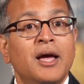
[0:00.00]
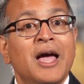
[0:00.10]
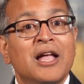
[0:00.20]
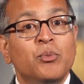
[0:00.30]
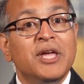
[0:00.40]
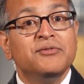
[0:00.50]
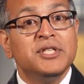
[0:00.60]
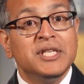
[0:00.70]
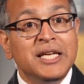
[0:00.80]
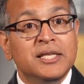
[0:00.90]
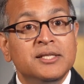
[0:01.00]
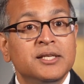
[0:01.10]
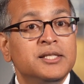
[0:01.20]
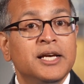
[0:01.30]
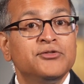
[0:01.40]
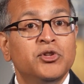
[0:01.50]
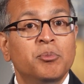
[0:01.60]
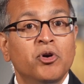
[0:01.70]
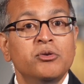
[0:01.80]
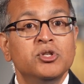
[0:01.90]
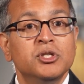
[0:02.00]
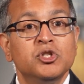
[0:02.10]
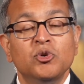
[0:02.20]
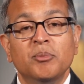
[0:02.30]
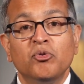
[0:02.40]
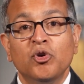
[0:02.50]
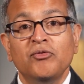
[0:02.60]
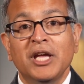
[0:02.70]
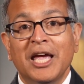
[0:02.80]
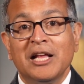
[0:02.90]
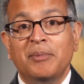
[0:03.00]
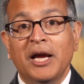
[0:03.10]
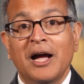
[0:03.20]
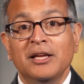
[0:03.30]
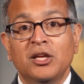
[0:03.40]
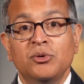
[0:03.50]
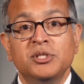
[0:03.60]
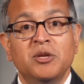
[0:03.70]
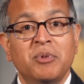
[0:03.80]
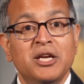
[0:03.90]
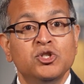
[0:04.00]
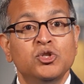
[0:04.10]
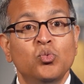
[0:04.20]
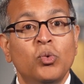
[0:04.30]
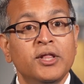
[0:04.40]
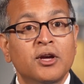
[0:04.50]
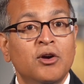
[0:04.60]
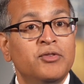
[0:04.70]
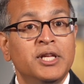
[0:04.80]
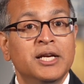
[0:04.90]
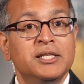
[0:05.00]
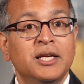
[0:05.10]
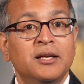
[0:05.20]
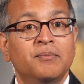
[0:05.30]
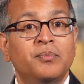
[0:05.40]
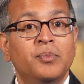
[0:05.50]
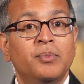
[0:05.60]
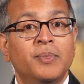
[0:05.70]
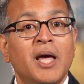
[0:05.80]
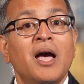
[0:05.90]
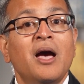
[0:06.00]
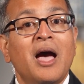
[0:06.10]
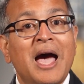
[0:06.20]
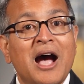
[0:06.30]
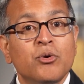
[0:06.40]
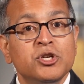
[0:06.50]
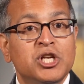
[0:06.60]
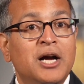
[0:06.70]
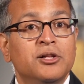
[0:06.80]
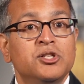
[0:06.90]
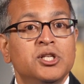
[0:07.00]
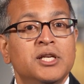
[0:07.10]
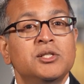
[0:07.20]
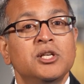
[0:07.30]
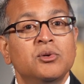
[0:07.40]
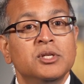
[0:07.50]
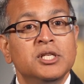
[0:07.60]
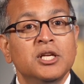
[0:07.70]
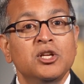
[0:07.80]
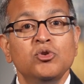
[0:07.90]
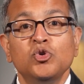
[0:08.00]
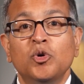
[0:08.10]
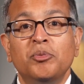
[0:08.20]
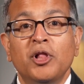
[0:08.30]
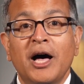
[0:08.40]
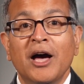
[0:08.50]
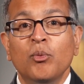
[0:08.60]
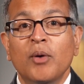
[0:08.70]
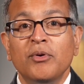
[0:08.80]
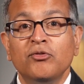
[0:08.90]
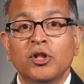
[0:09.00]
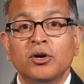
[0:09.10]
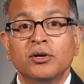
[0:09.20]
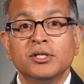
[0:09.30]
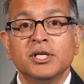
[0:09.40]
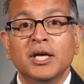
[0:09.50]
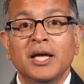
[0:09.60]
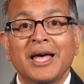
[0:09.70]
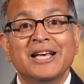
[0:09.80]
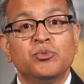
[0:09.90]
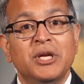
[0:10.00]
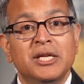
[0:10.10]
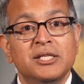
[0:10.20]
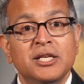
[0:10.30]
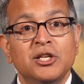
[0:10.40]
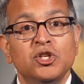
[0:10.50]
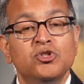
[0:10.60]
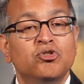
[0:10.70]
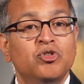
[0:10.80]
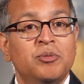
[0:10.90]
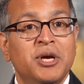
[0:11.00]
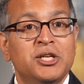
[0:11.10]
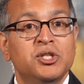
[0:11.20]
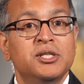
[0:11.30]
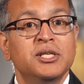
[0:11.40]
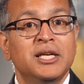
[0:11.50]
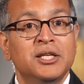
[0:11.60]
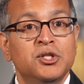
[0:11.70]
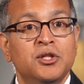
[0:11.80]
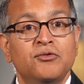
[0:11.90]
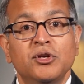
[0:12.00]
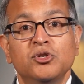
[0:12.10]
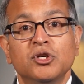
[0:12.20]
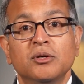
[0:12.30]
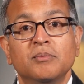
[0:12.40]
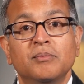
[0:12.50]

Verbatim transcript: And we have seen successful approaches to improving antibiotic use in patients with COVID 19. Our challenge is to continue to apply what we've learned as we continue to treat patients into the future.